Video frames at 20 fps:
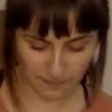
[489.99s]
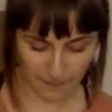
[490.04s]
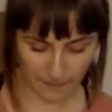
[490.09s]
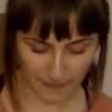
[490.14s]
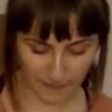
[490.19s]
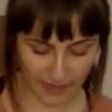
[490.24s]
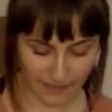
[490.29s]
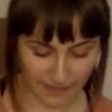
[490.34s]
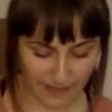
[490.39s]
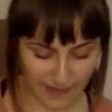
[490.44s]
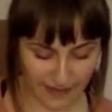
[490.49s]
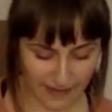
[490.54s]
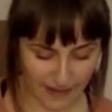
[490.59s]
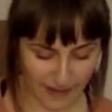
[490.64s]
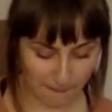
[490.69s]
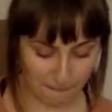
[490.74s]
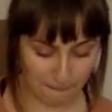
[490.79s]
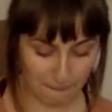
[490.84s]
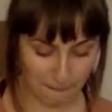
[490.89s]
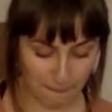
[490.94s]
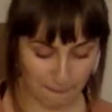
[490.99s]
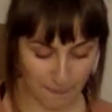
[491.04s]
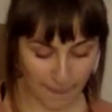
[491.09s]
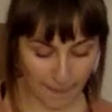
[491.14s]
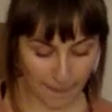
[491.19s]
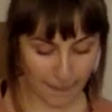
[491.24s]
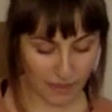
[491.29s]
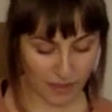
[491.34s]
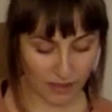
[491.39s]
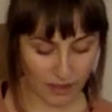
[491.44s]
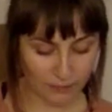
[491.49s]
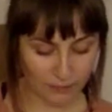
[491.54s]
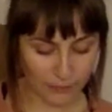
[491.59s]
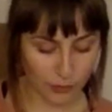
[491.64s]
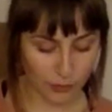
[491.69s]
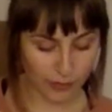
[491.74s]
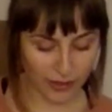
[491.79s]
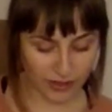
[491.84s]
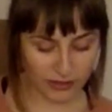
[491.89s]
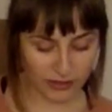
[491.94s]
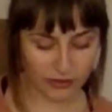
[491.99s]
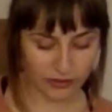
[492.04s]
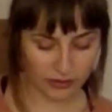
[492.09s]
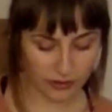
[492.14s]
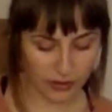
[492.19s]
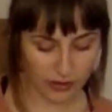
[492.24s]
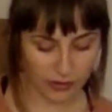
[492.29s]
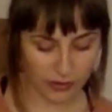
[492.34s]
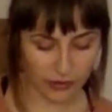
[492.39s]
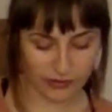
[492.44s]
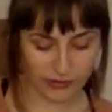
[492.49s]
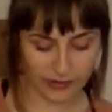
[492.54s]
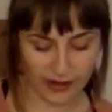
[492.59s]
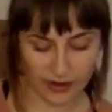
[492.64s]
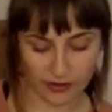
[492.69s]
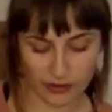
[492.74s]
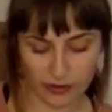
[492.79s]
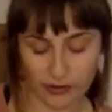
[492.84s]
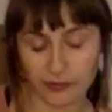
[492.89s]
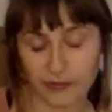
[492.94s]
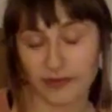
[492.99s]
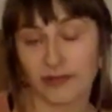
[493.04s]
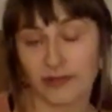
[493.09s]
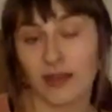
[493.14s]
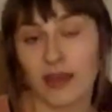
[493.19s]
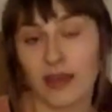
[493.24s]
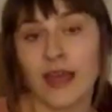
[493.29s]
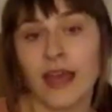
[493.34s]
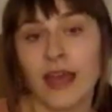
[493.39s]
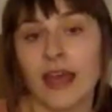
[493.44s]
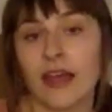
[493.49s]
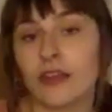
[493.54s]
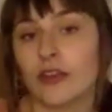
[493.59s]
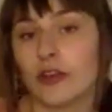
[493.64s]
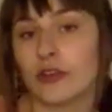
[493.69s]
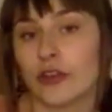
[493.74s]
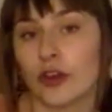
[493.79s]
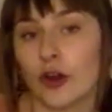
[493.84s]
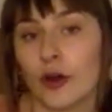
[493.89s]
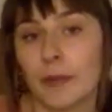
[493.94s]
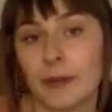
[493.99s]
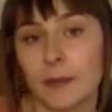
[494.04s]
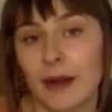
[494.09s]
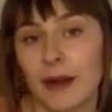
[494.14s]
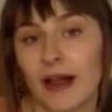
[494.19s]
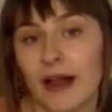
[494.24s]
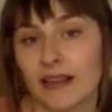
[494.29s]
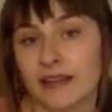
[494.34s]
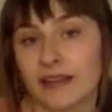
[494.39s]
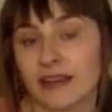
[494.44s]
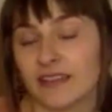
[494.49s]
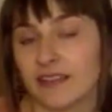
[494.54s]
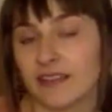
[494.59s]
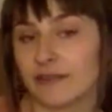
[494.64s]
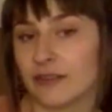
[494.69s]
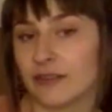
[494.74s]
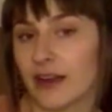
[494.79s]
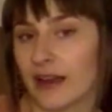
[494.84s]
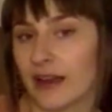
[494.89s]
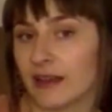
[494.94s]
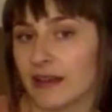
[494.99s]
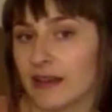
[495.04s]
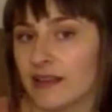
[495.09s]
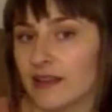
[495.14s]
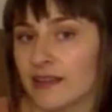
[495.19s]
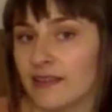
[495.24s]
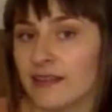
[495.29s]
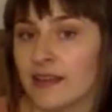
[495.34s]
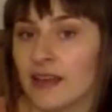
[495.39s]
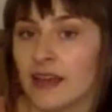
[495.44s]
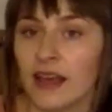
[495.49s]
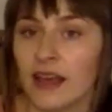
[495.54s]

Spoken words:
And then if you're wanting to grow those heirlooms and those open pollinated varieties,